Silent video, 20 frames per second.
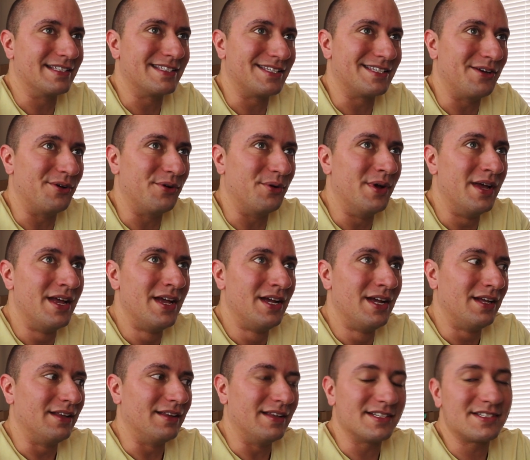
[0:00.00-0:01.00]
So
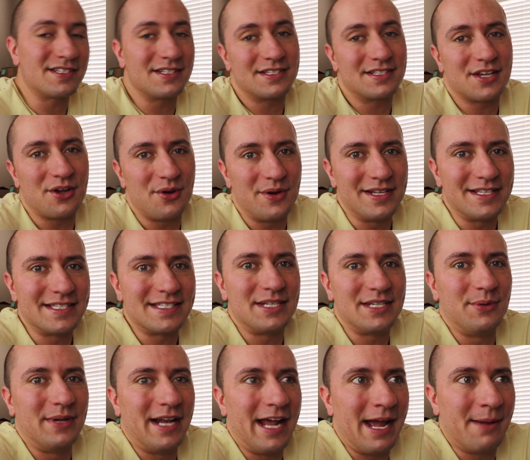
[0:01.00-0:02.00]
let's just go ahead and see
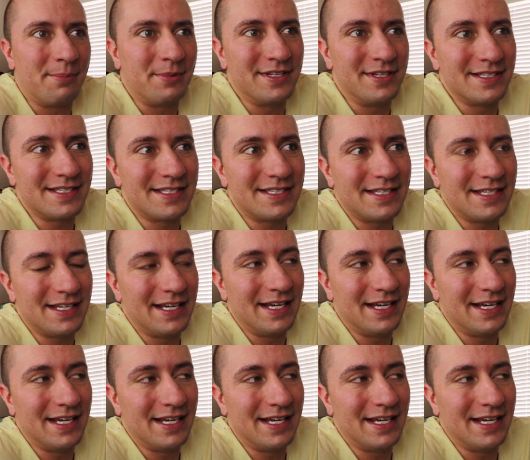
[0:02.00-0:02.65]
what happens.